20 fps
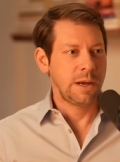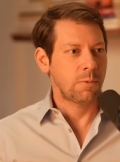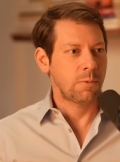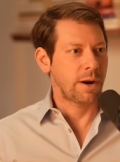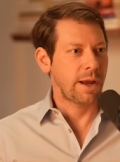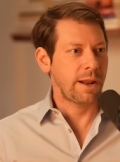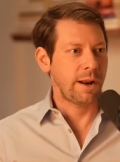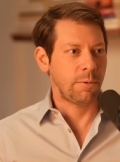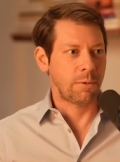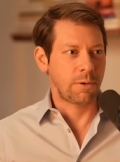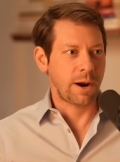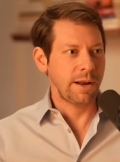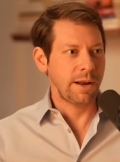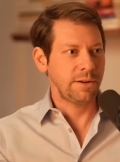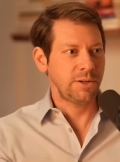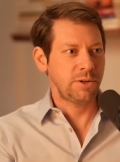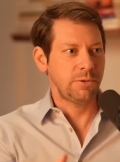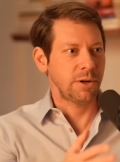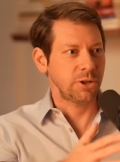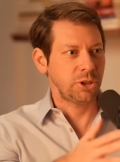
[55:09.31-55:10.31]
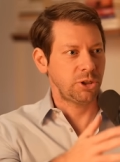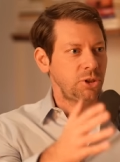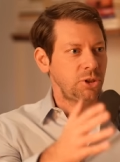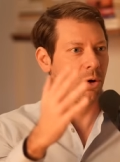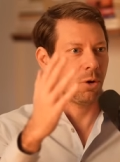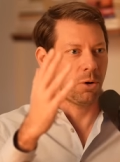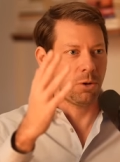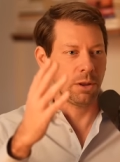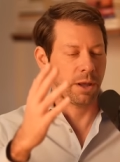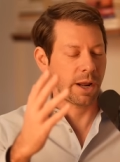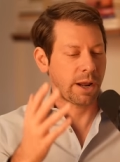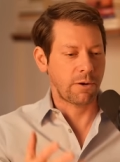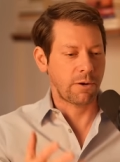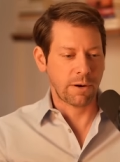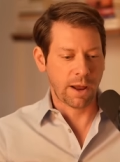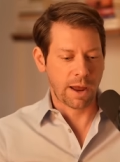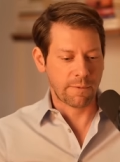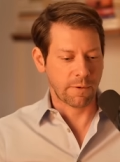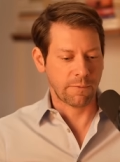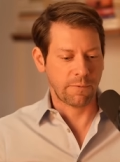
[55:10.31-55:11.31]
we're heading right into a shoal and I
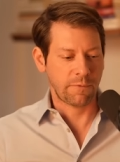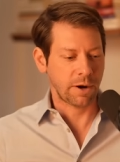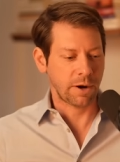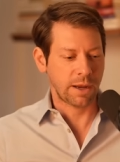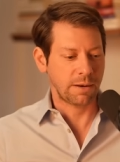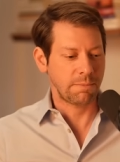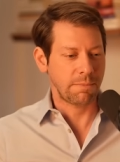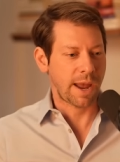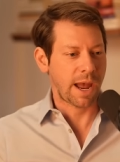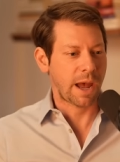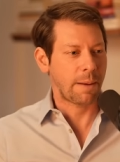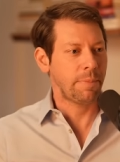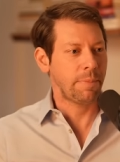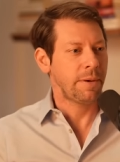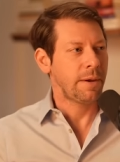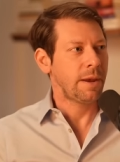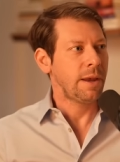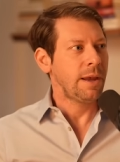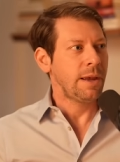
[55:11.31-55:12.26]
don't have a fucking map.